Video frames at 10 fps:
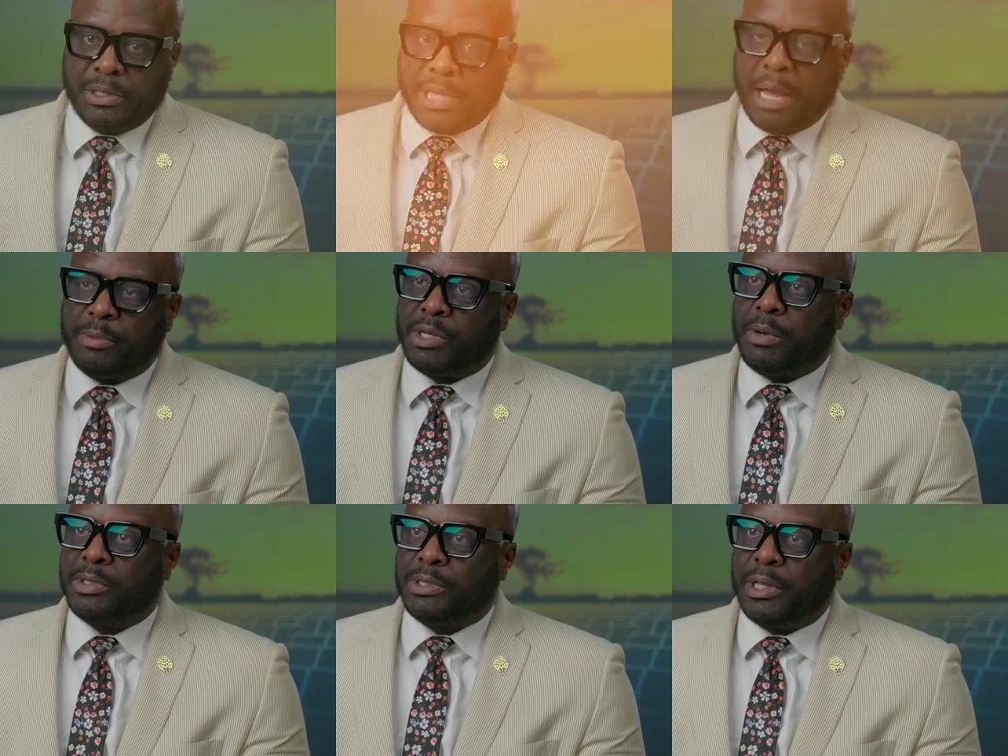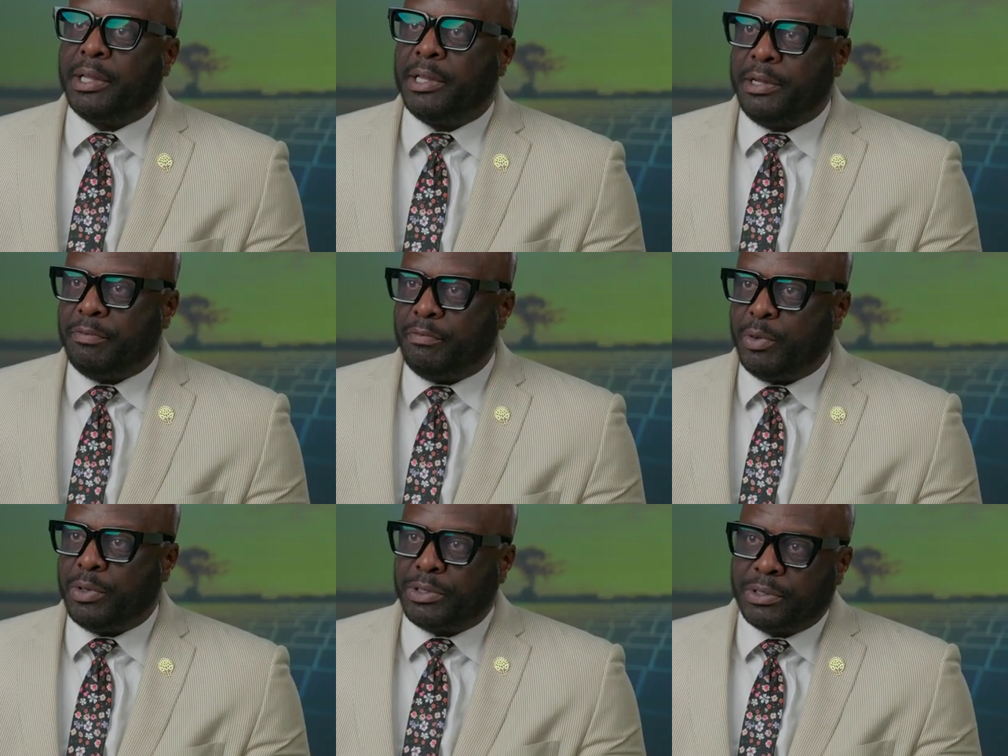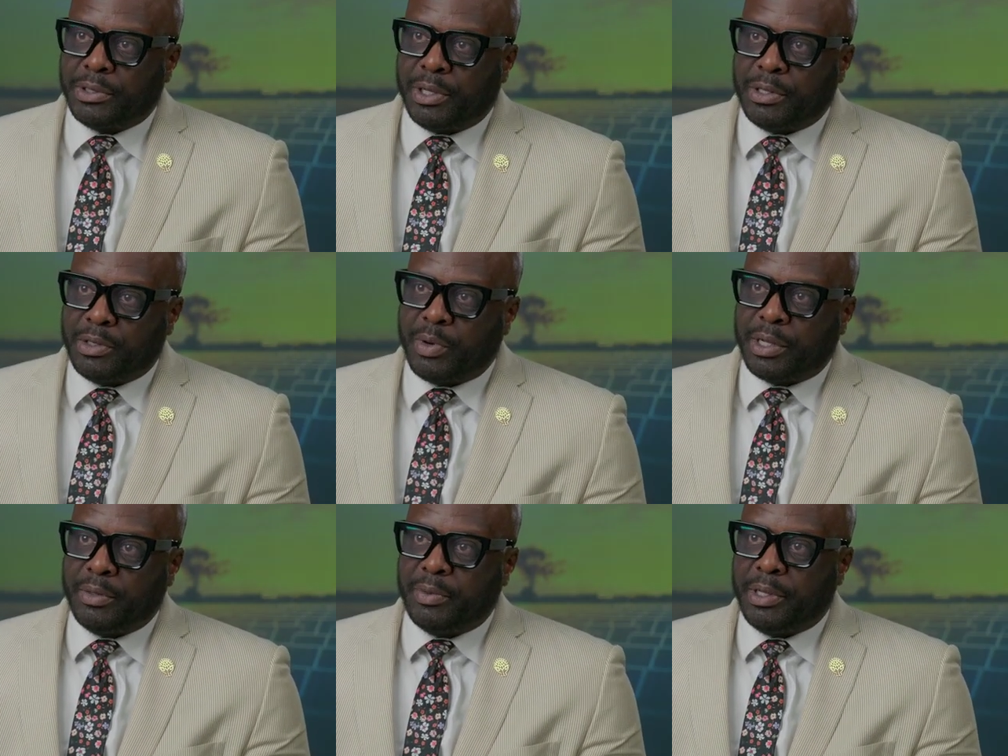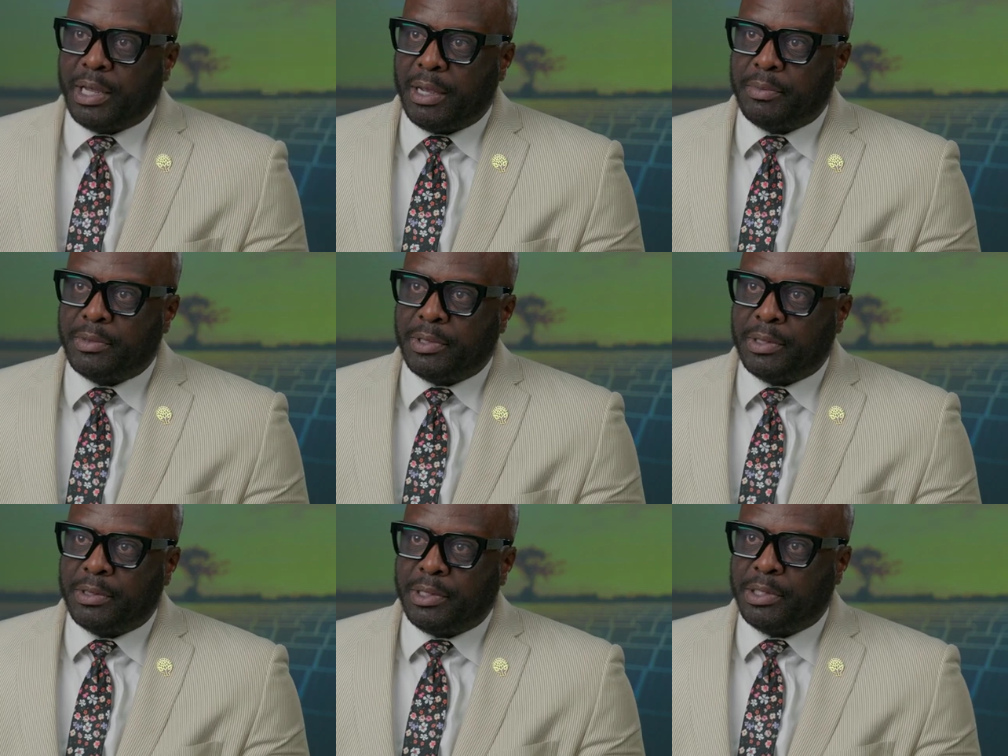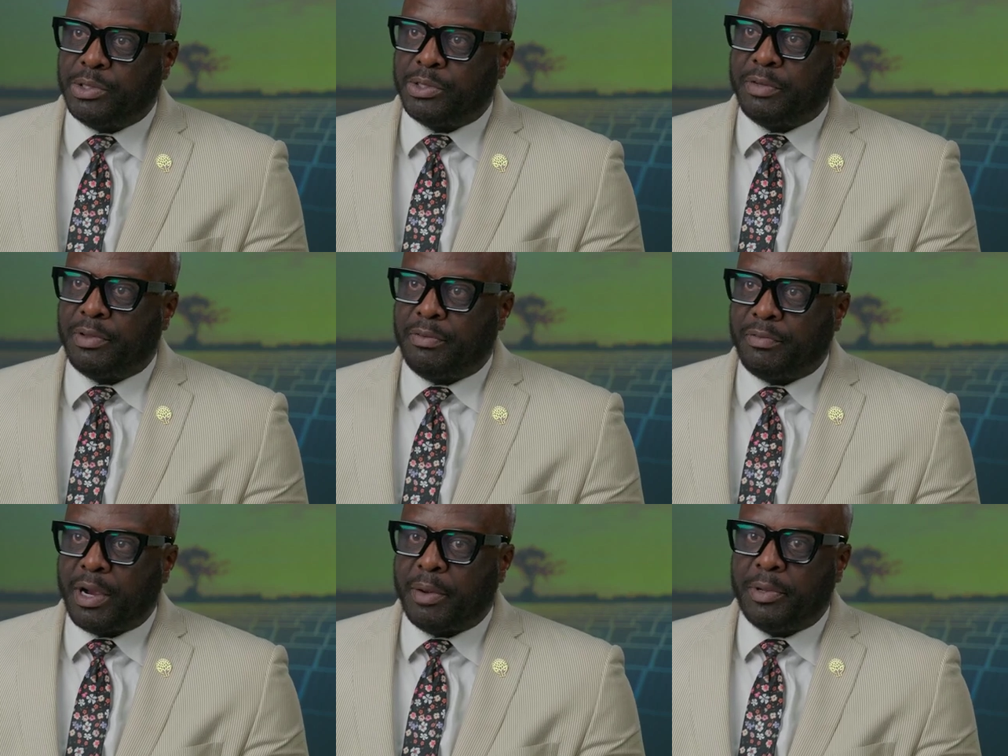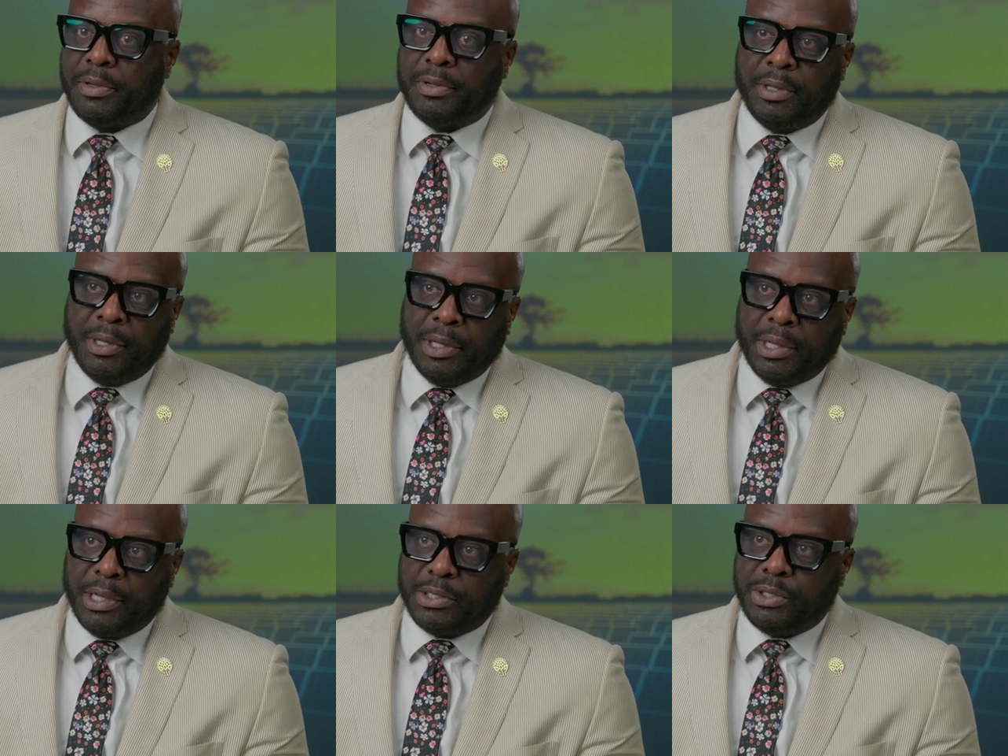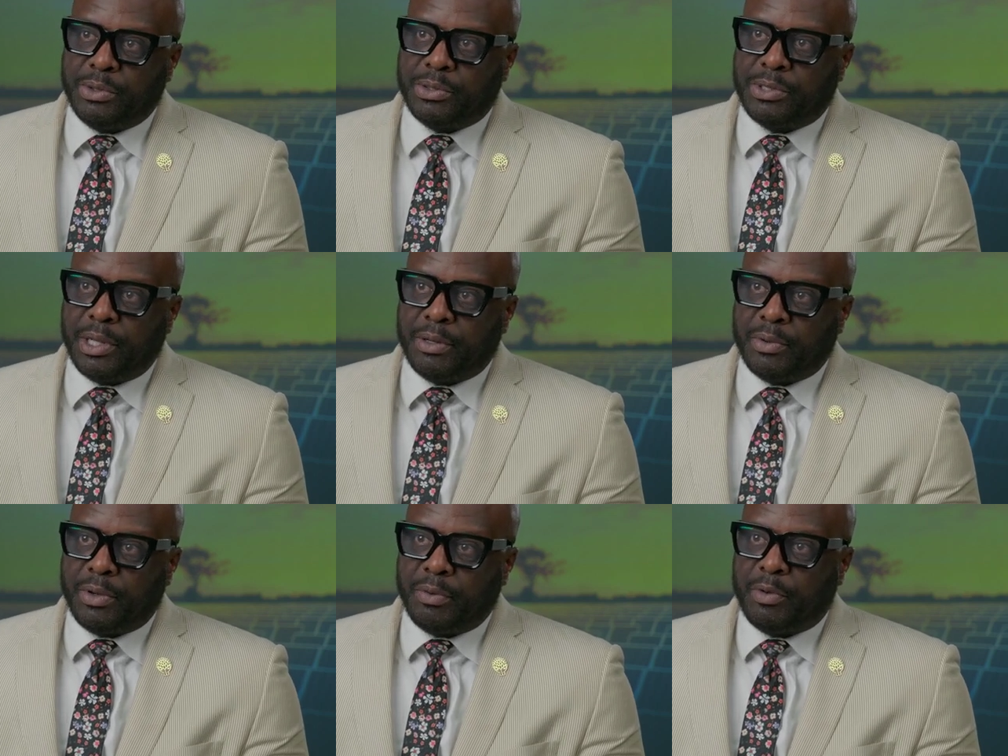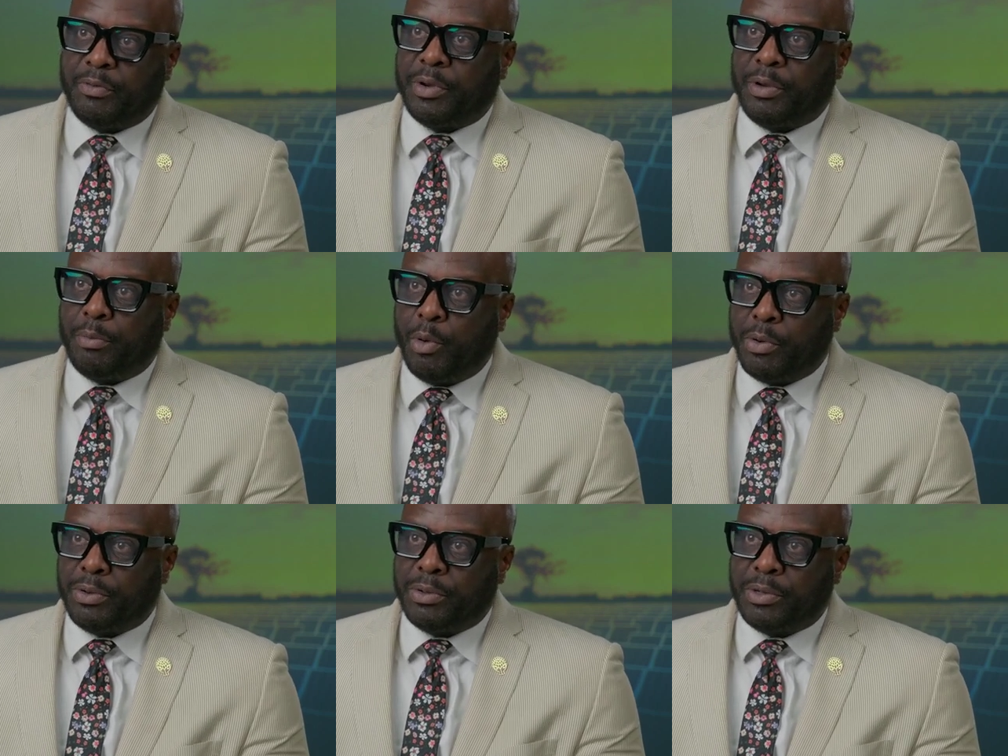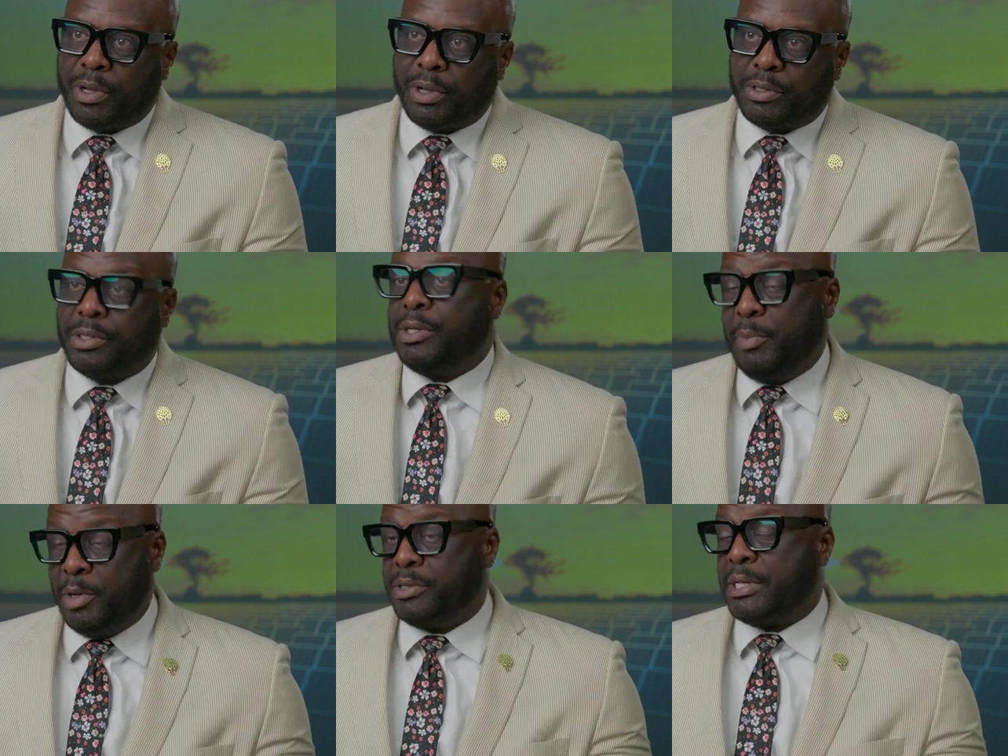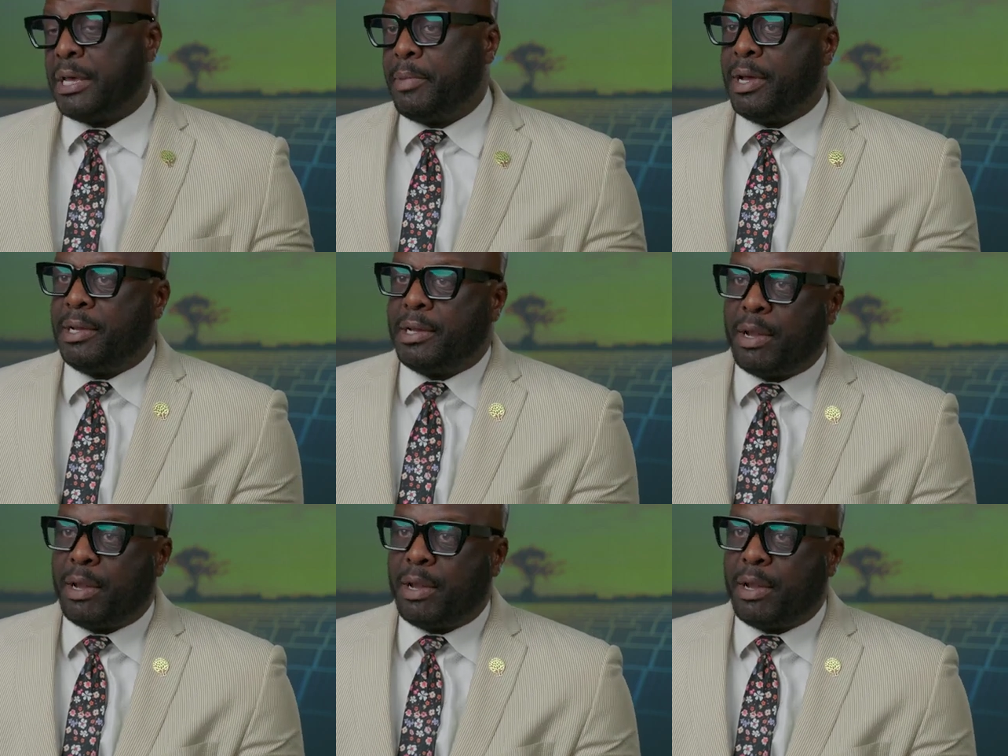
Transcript: Scott was always a leading voice directly when it came to issues of the environment, issues that were very important to communities like mine.